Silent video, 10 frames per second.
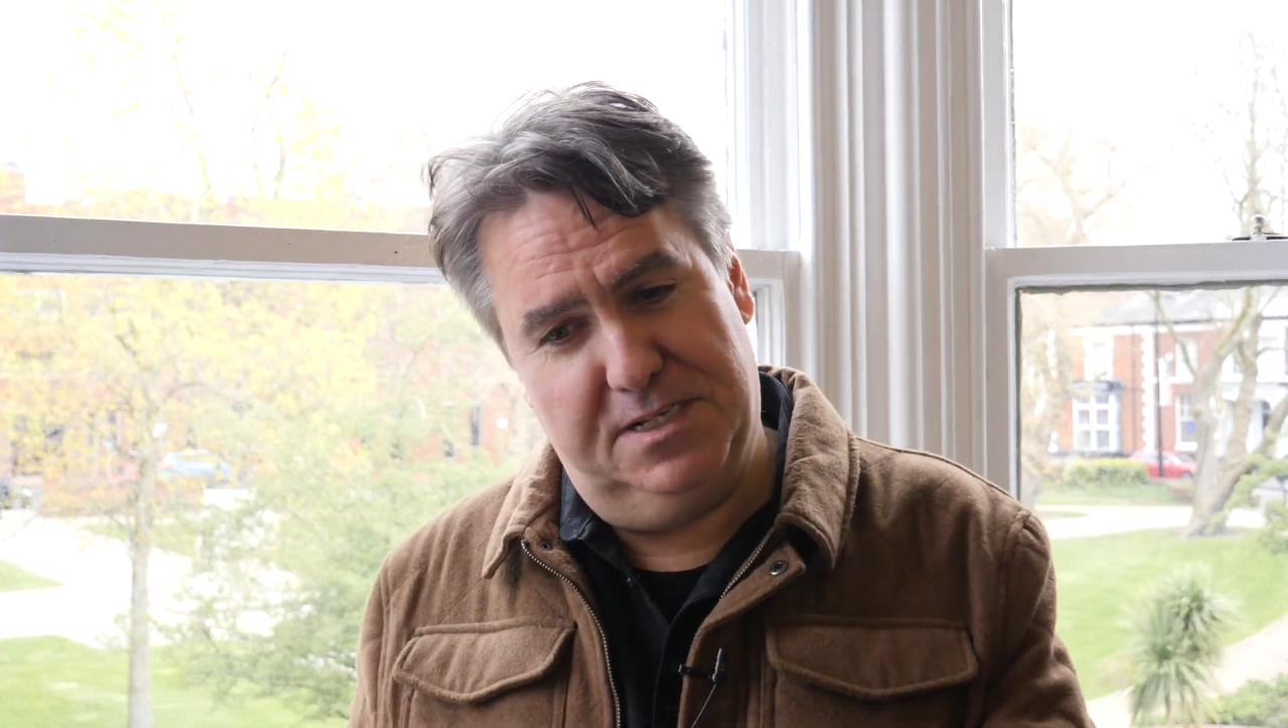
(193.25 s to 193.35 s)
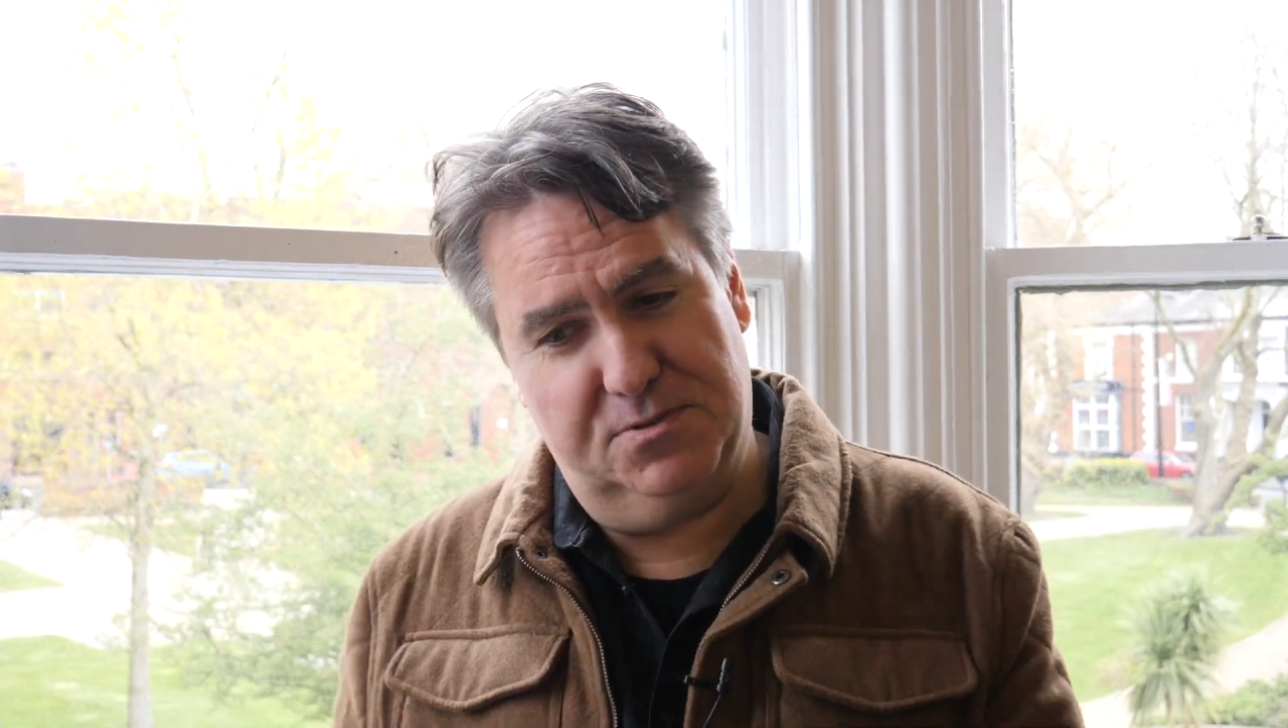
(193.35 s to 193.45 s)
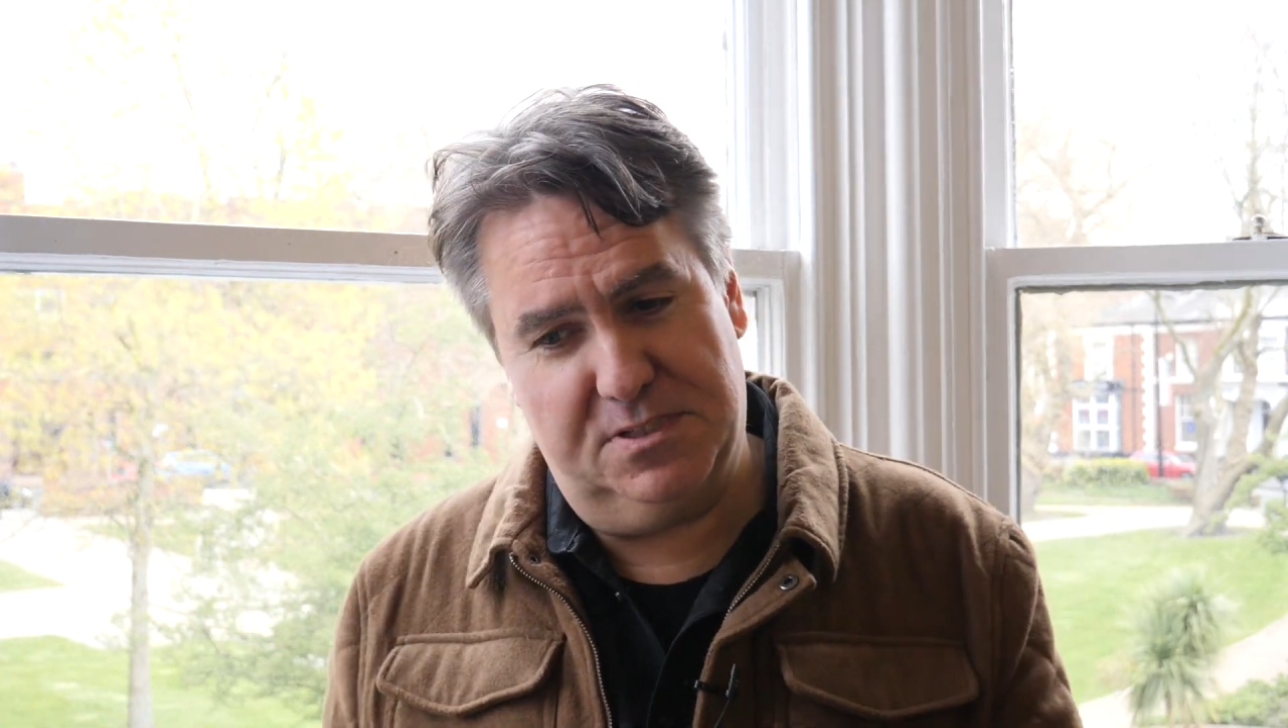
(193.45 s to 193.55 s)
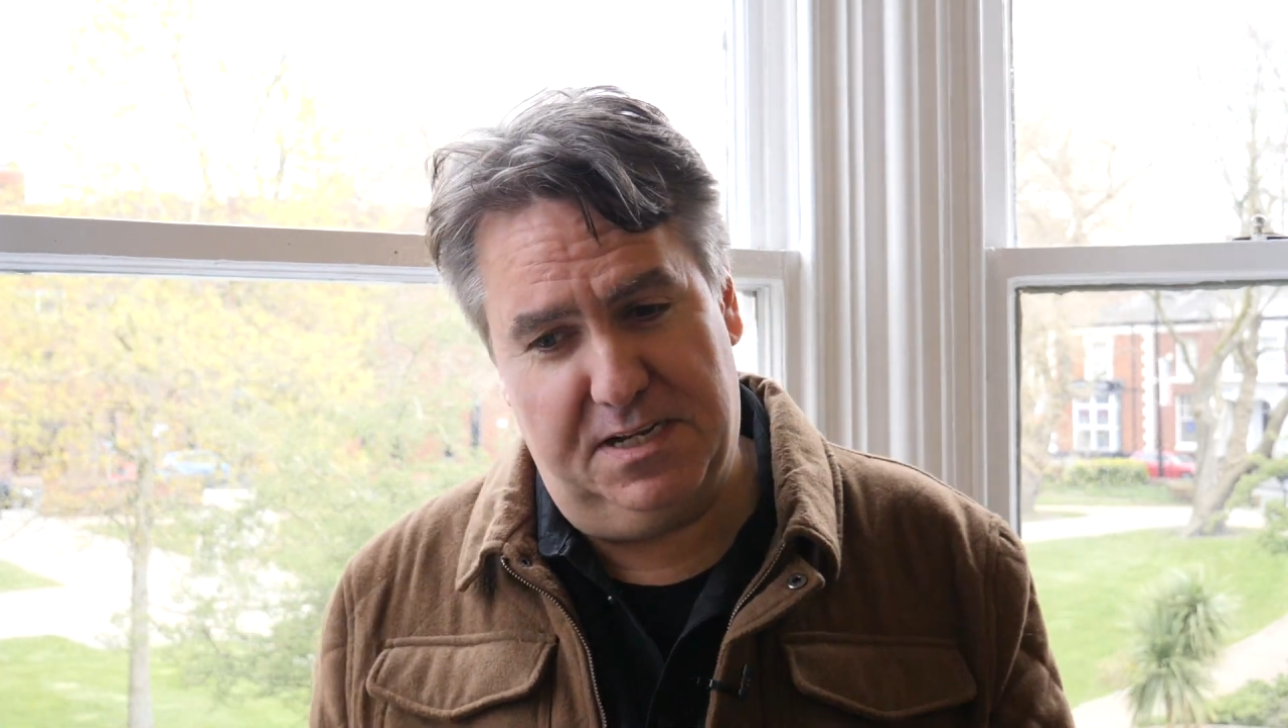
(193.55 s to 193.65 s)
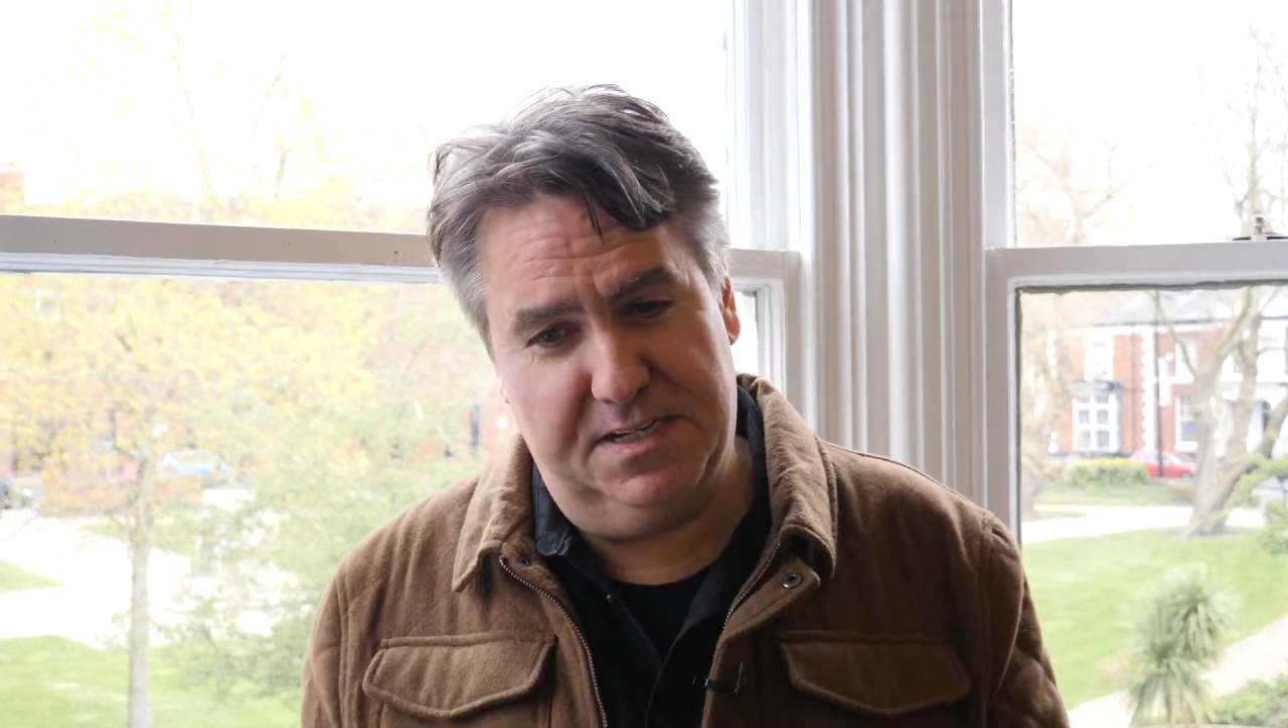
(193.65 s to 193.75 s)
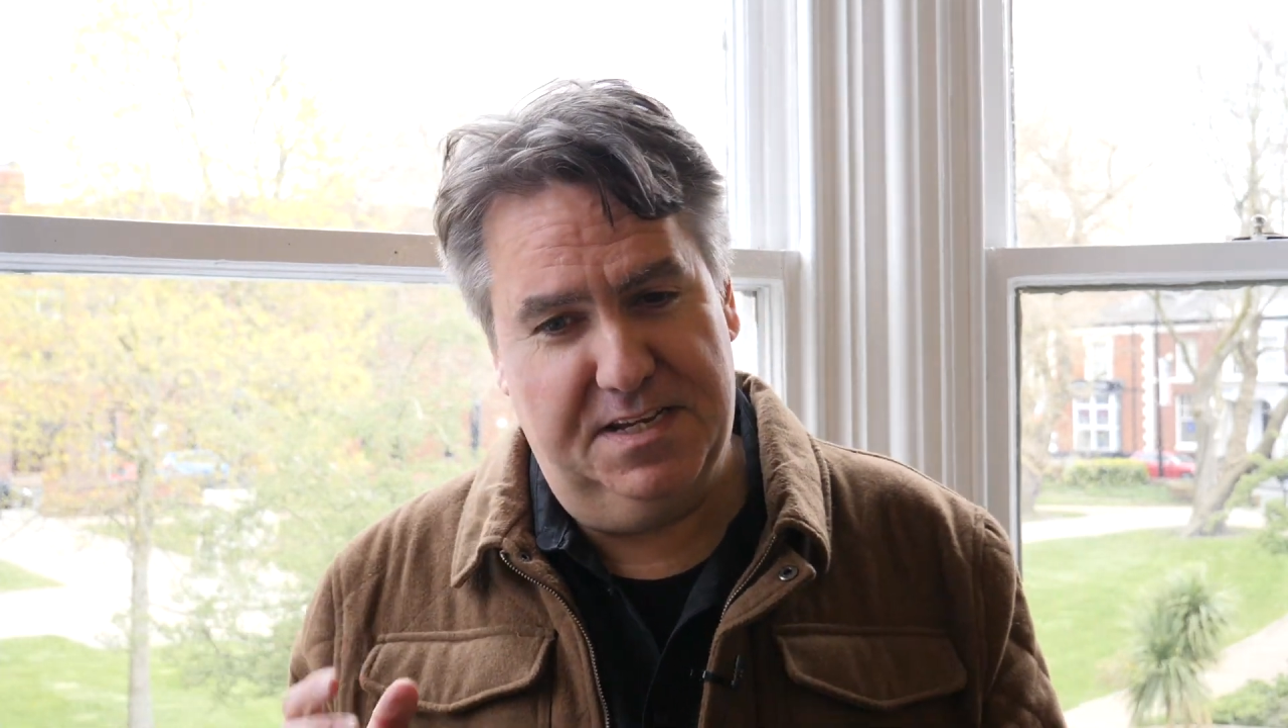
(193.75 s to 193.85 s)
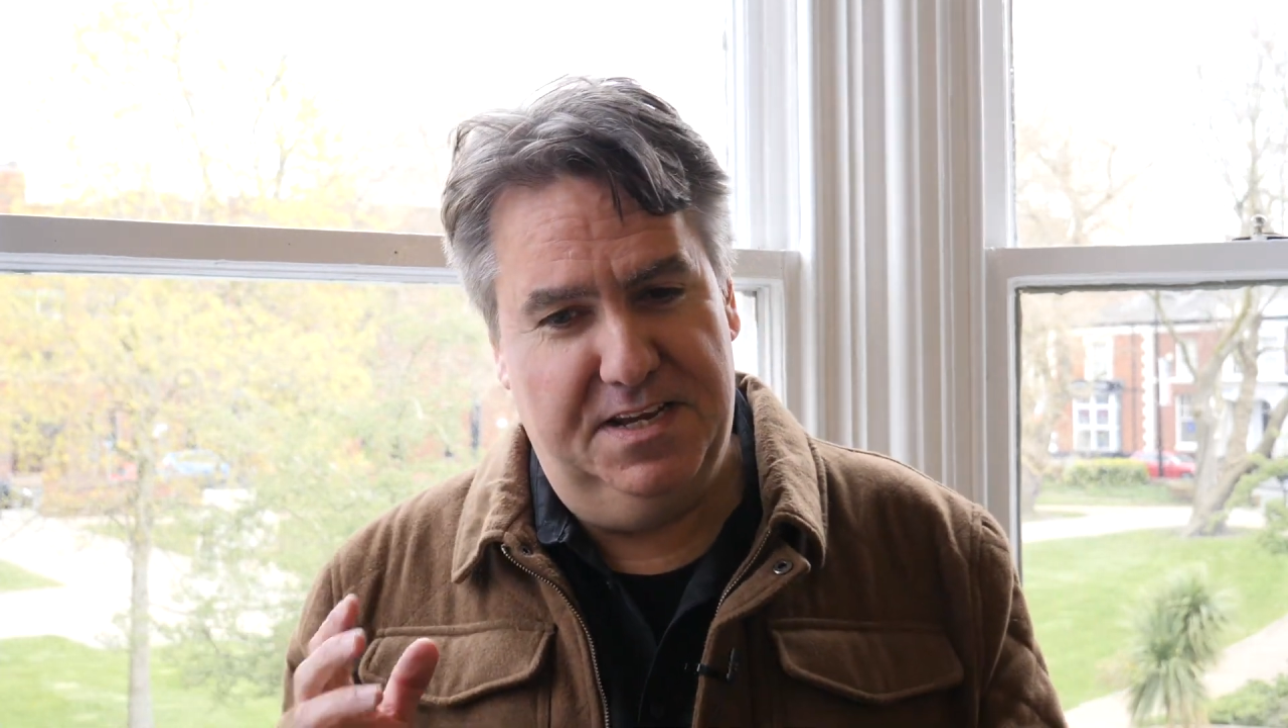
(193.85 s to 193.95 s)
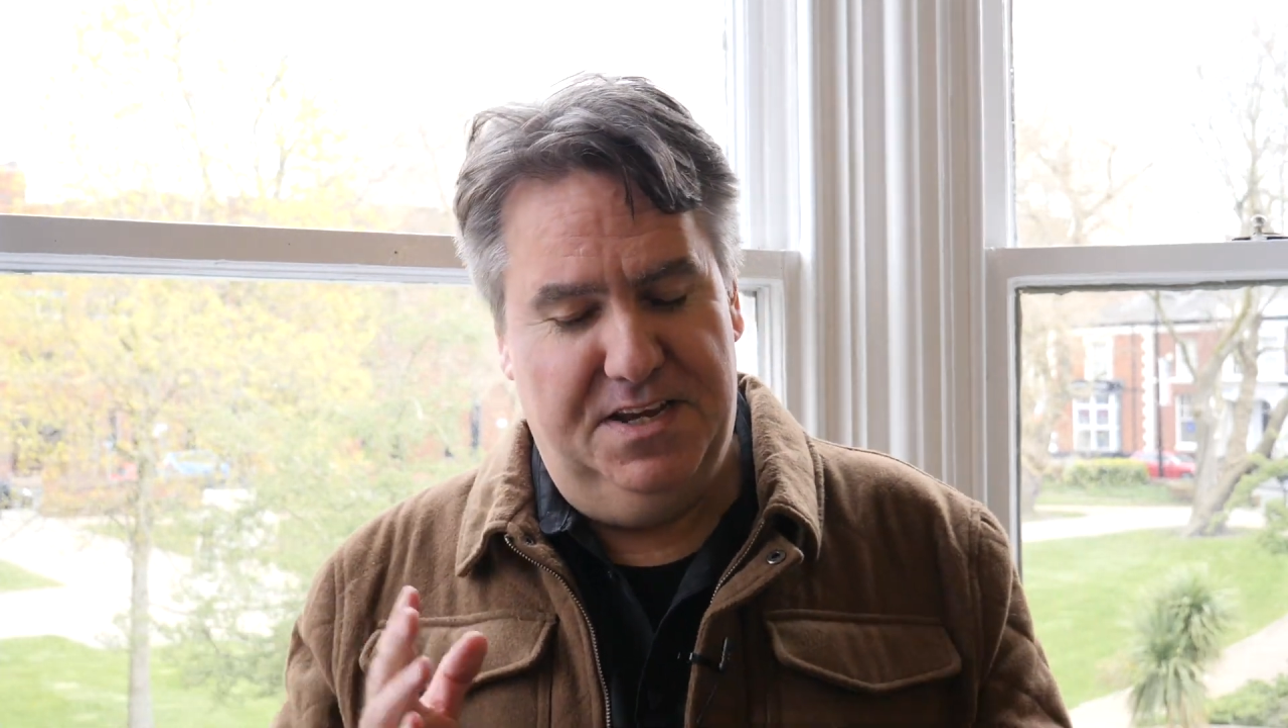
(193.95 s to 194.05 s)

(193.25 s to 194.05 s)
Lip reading: outside